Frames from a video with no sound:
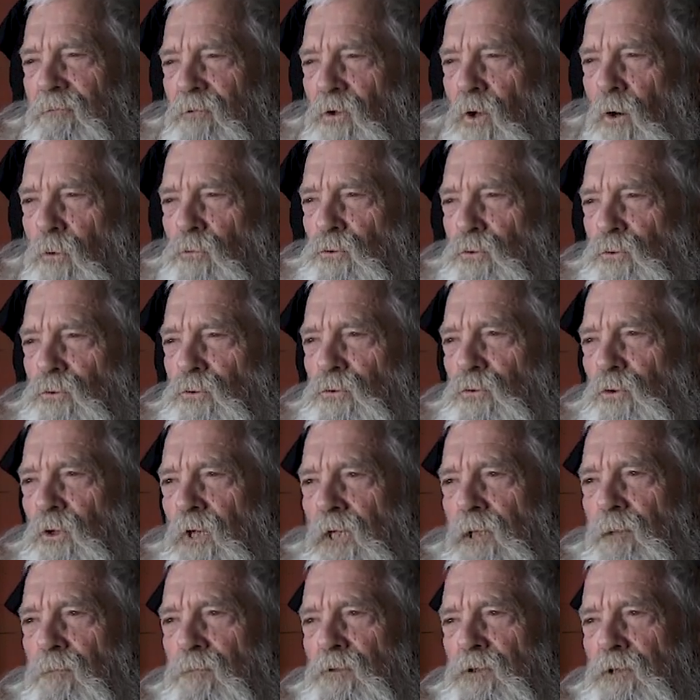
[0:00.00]
cultural
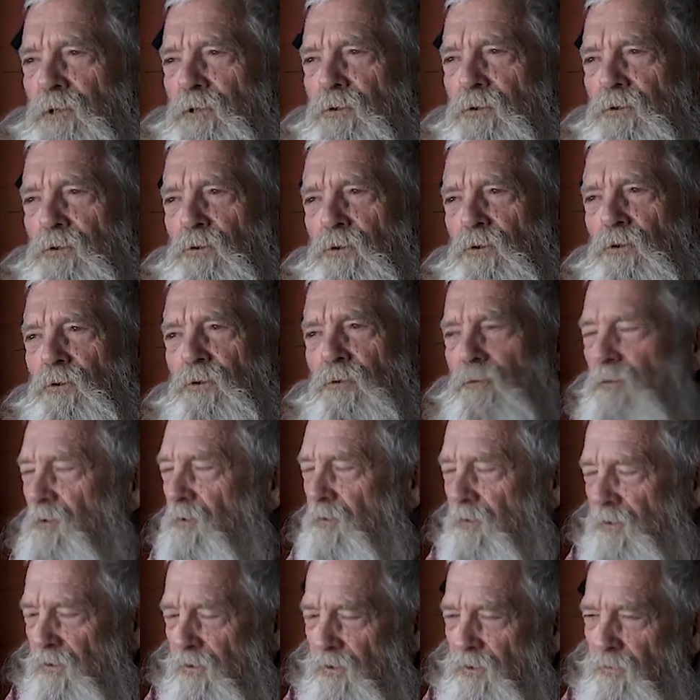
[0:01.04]
dreams into
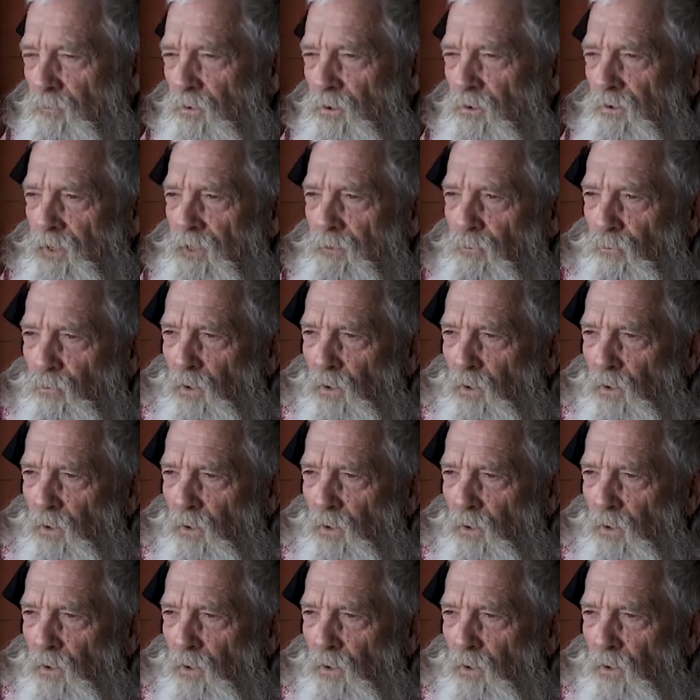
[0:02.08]
community